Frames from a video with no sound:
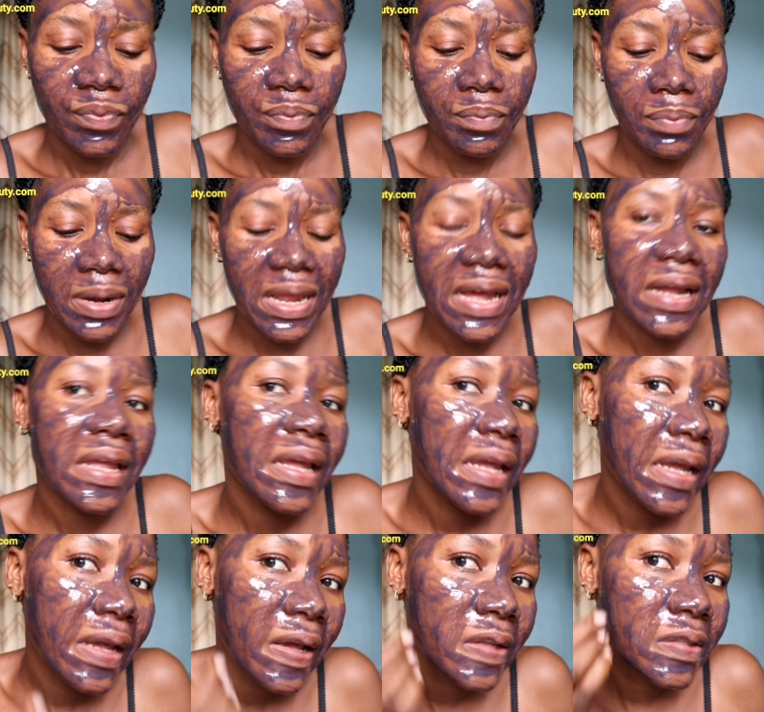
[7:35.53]

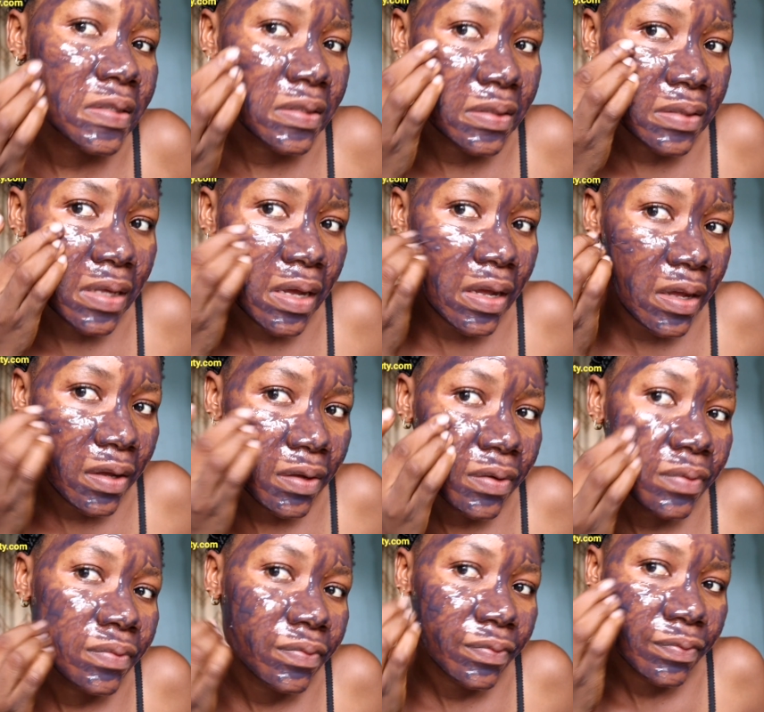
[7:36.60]
blackheads there,
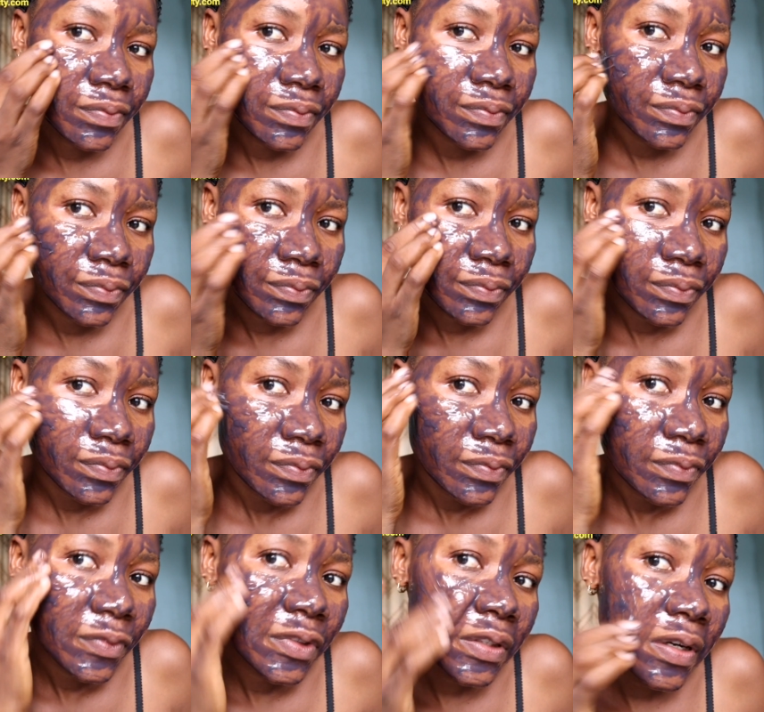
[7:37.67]

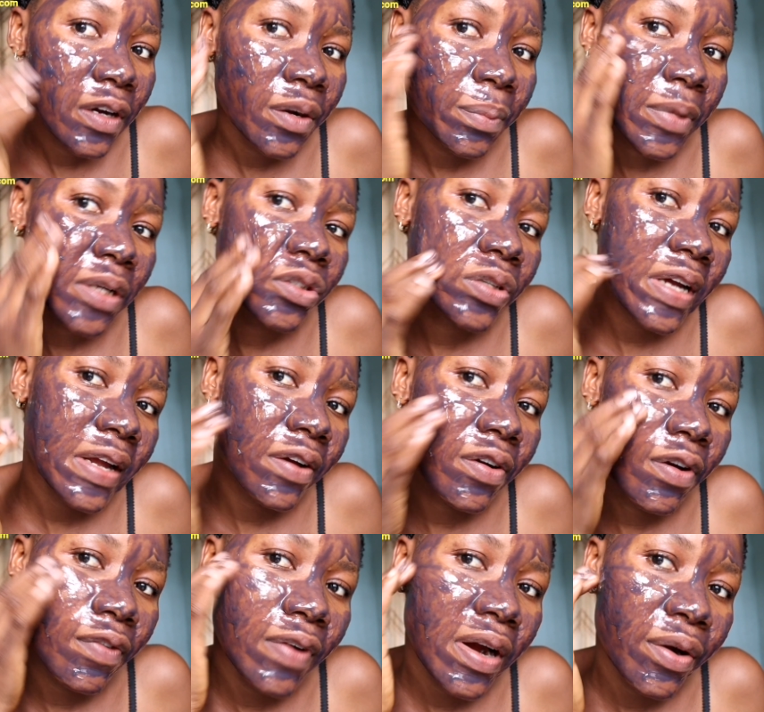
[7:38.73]
so I want to make sure I
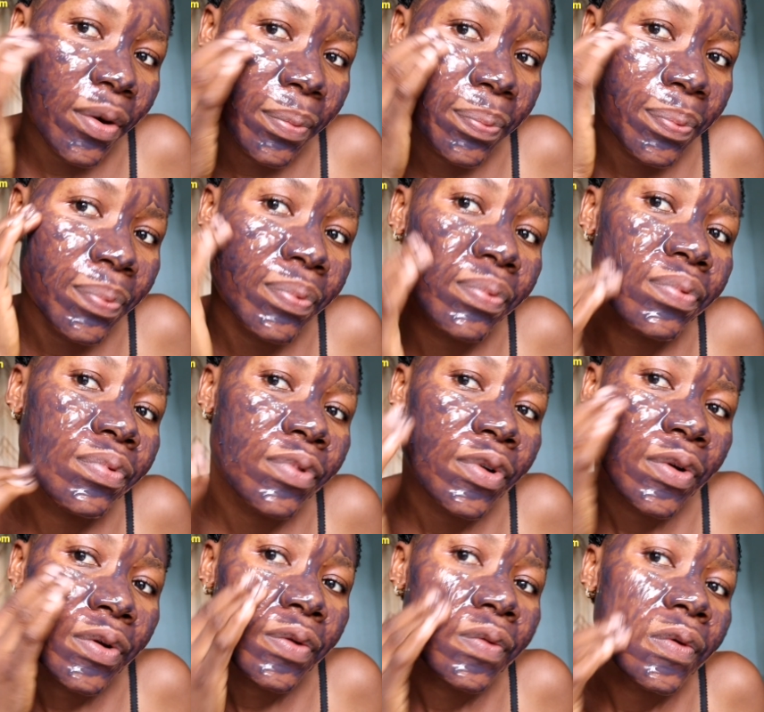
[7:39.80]
cover up,
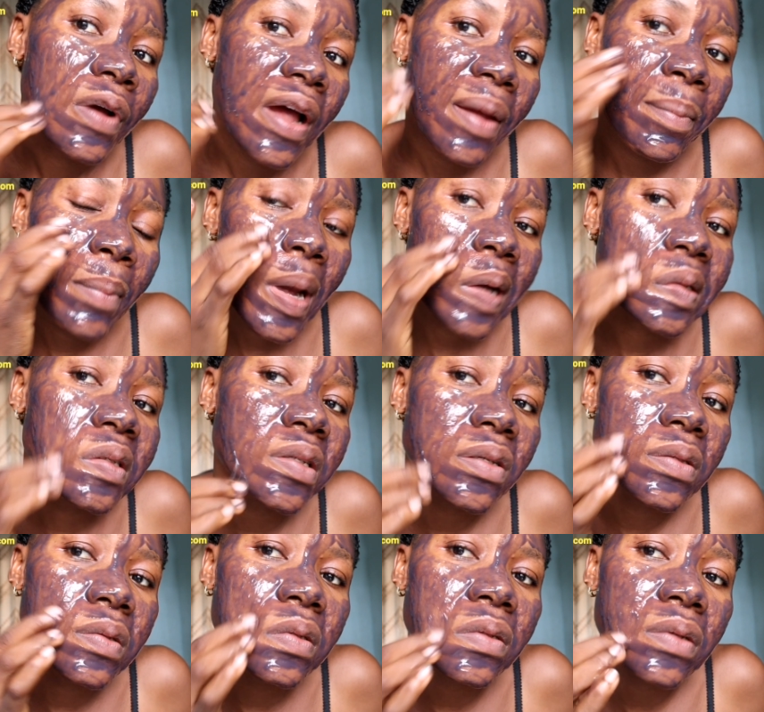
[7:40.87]
I max
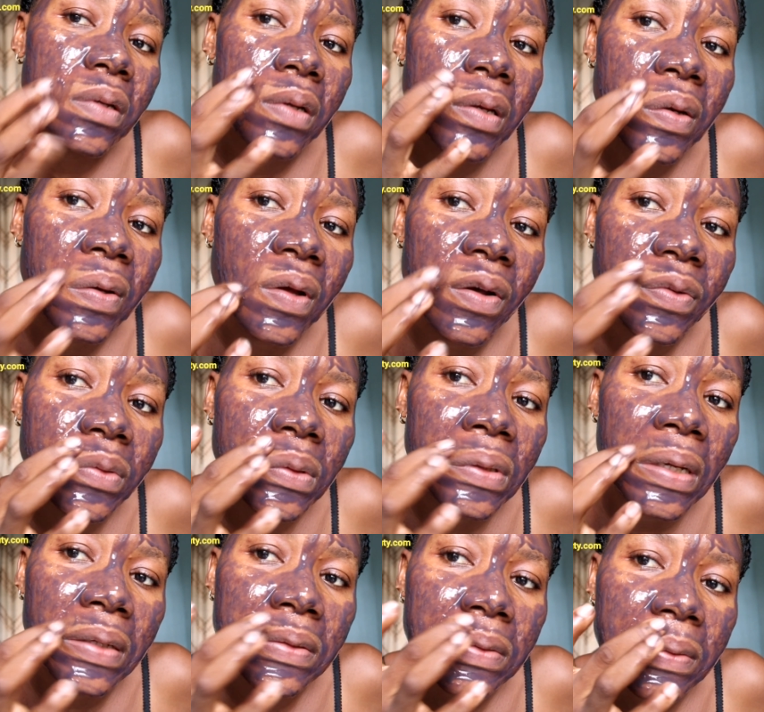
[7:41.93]
it enough so
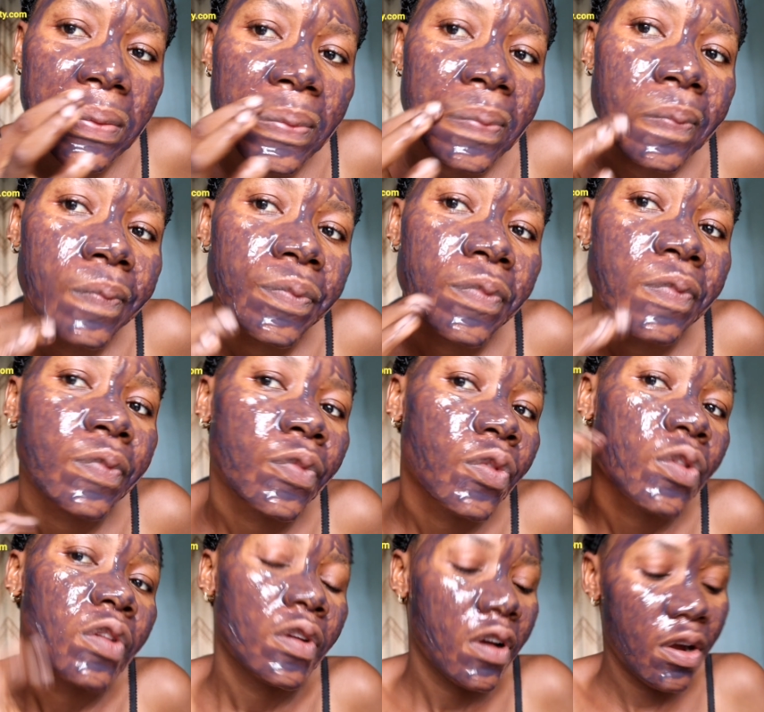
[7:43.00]
that
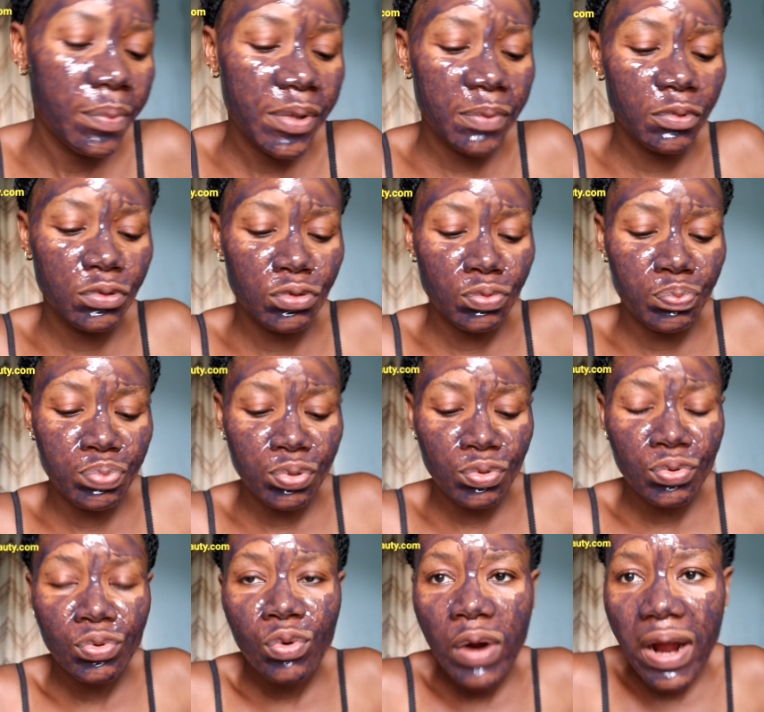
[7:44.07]
I'll be able to
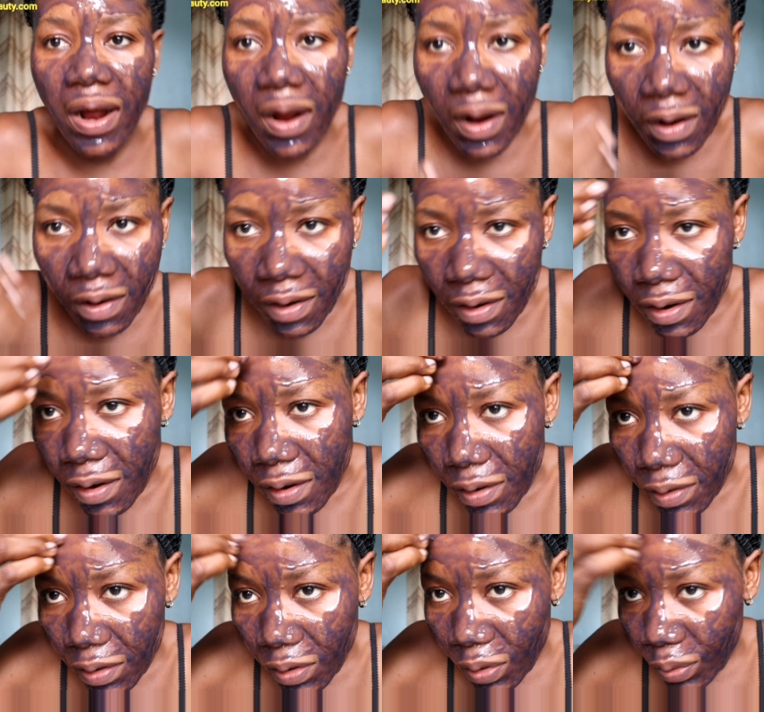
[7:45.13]
pull
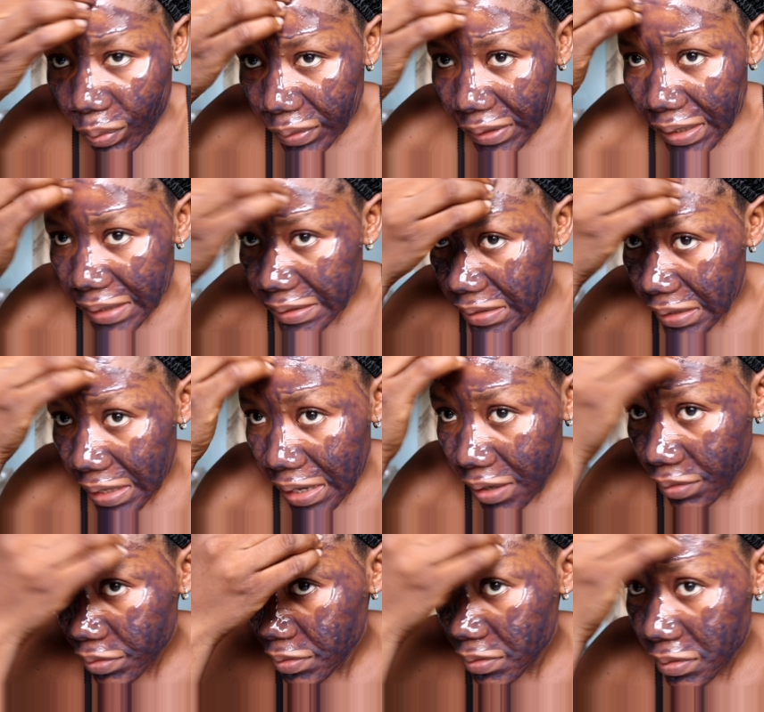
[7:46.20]
all that
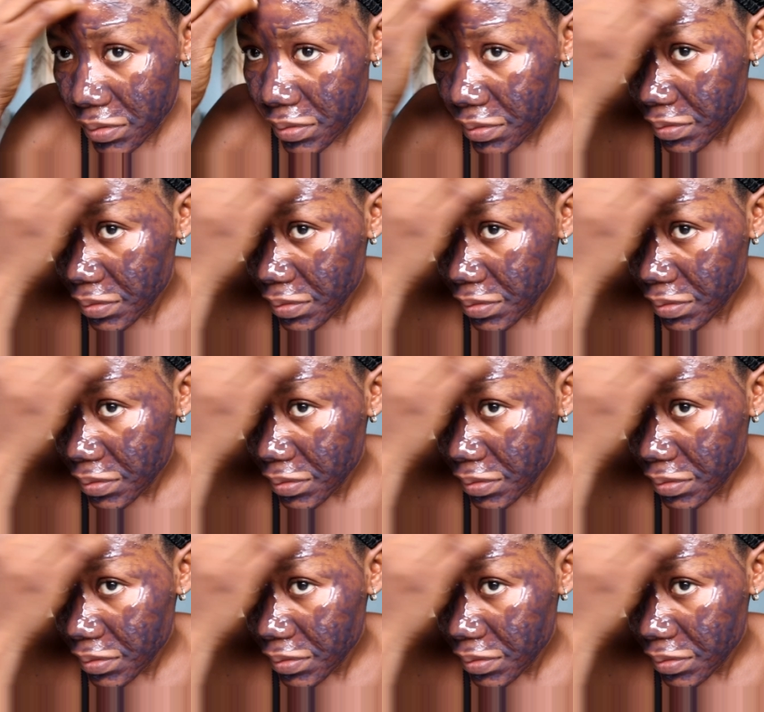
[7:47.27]
out.